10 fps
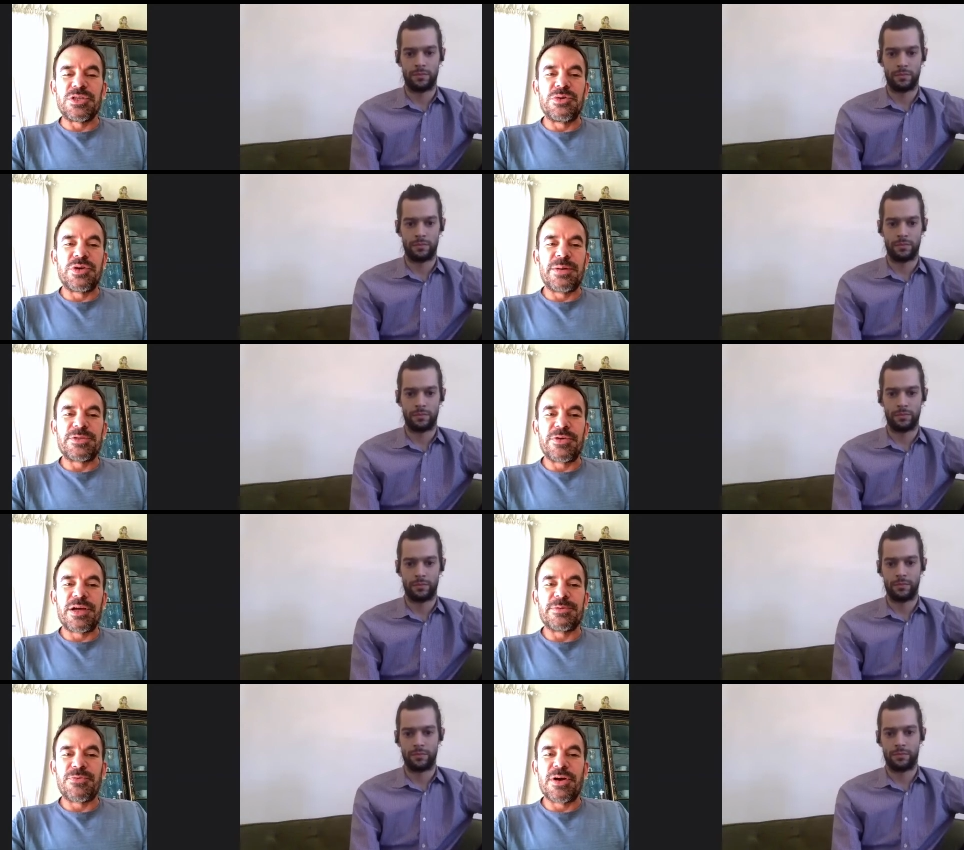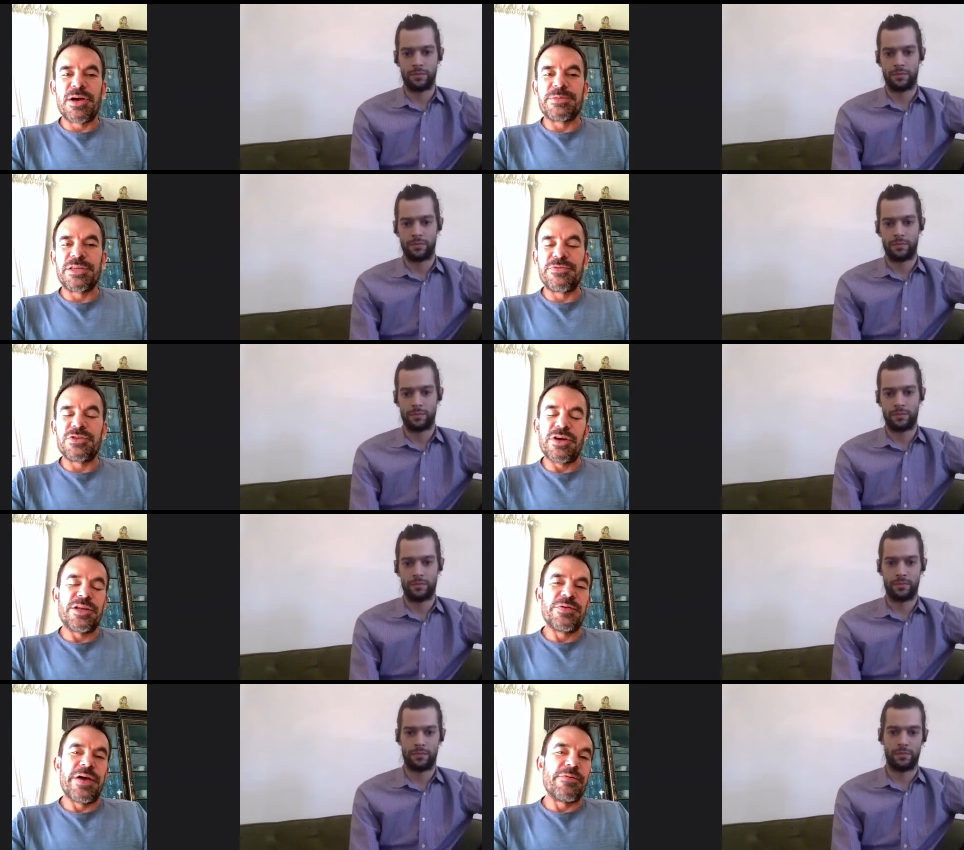Speaker 1: it two cups, three cups, four cups? And if you try to do
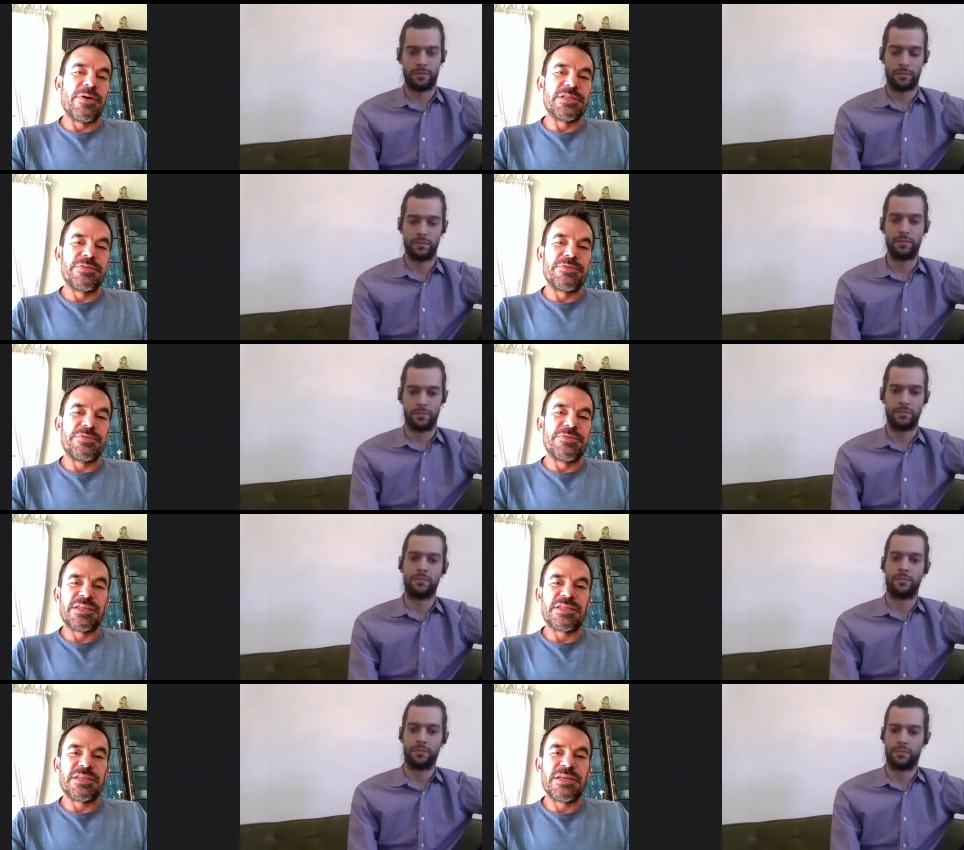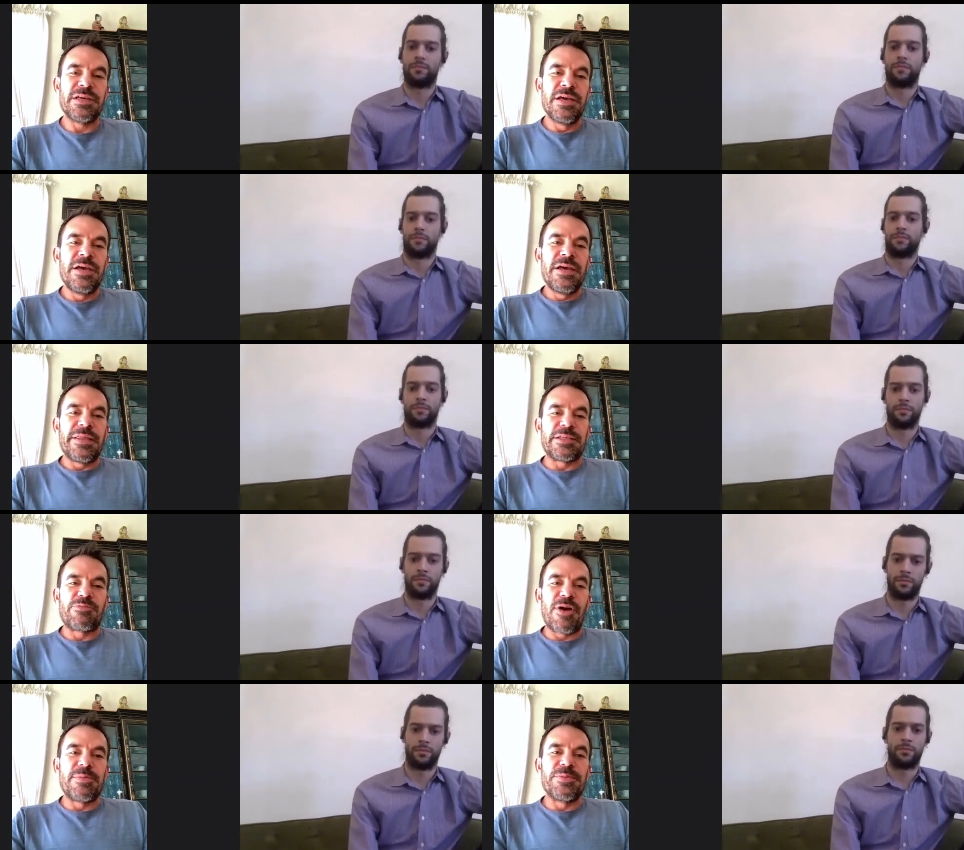that relatively consistently, that's
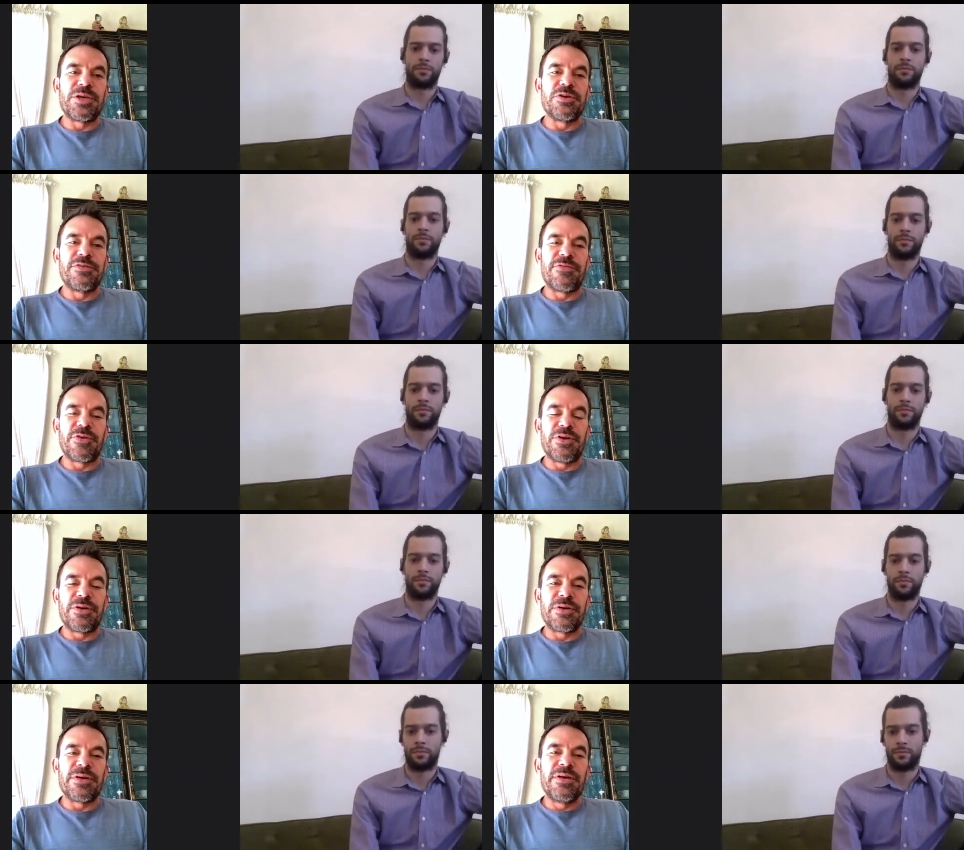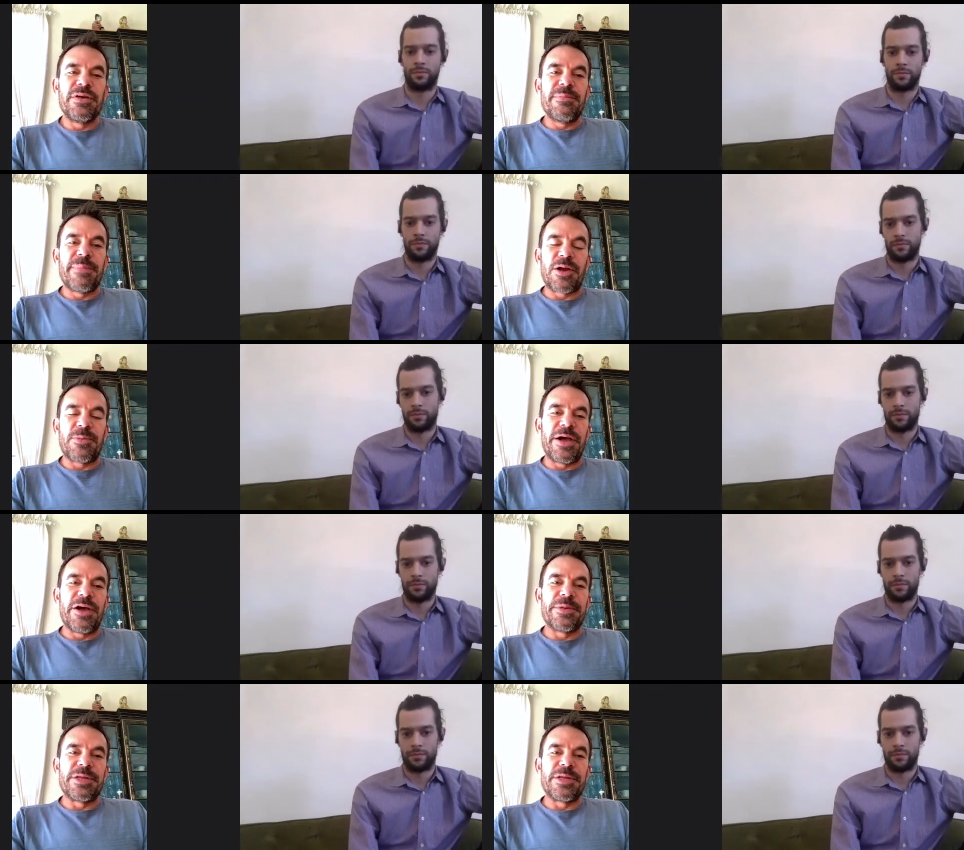probably good for your microbiome and it's